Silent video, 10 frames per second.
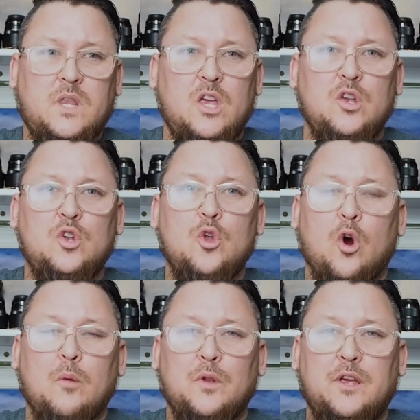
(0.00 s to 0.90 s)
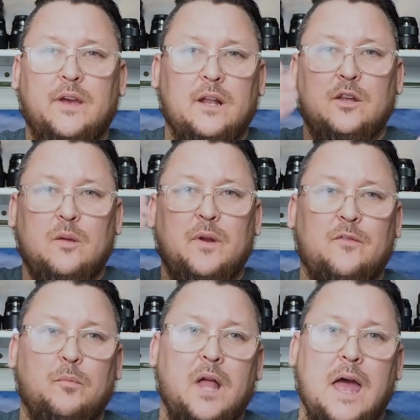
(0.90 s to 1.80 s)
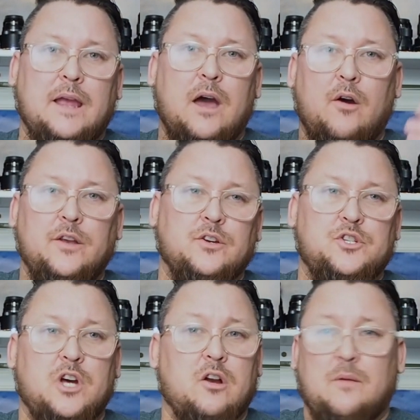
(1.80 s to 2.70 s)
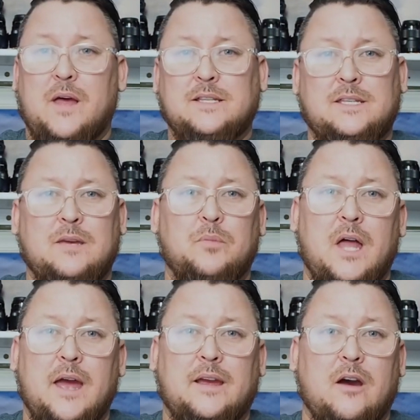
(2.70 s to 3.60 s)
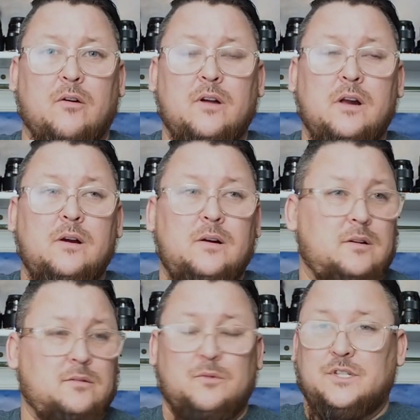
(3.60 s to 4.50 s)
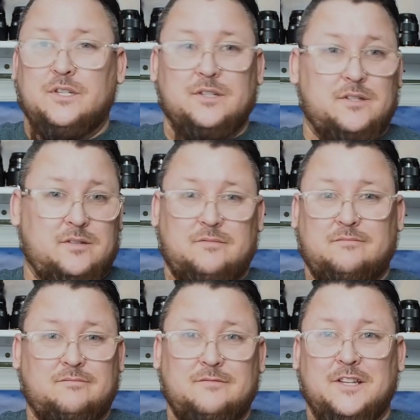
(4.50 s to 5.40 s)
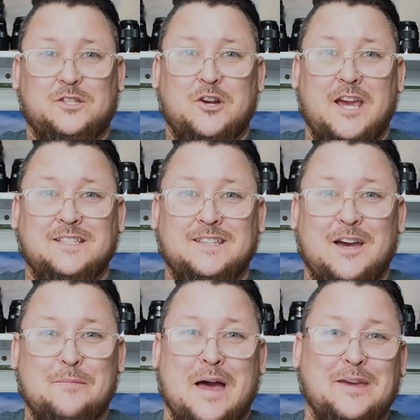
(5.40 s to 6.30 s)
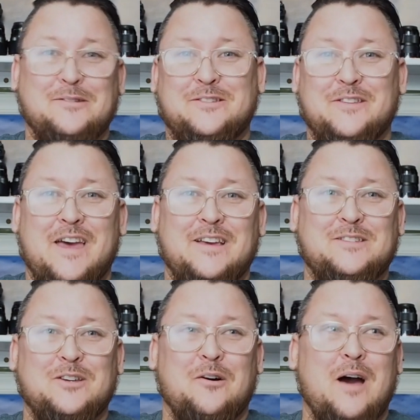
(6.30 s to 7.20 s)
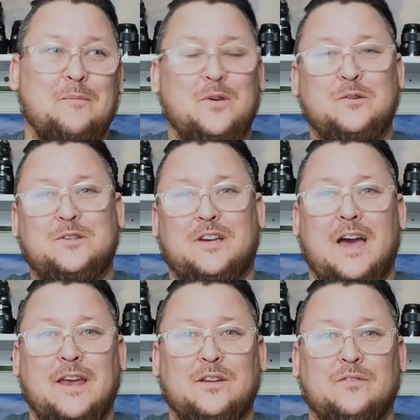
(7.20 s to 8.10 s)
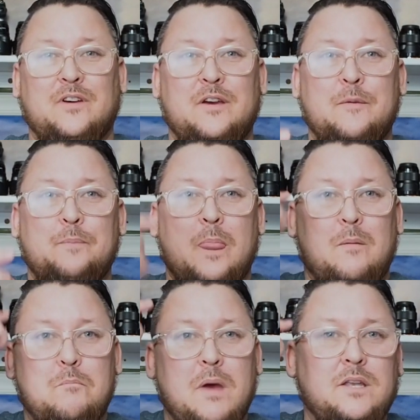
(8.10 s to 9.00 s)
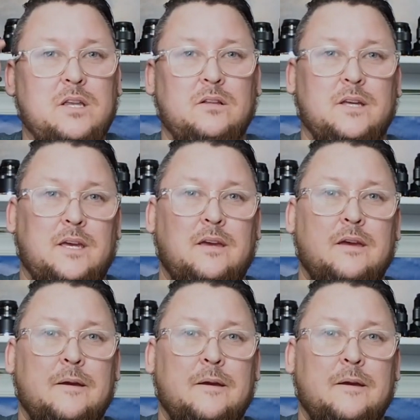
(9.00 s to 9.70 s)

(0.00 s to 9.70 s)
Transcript: Normally you get a little bit of a blackout in your shutter. I'm not seeing blackout, which is, it's crazy. I'm not used to that. So I'm used to kind of mentally,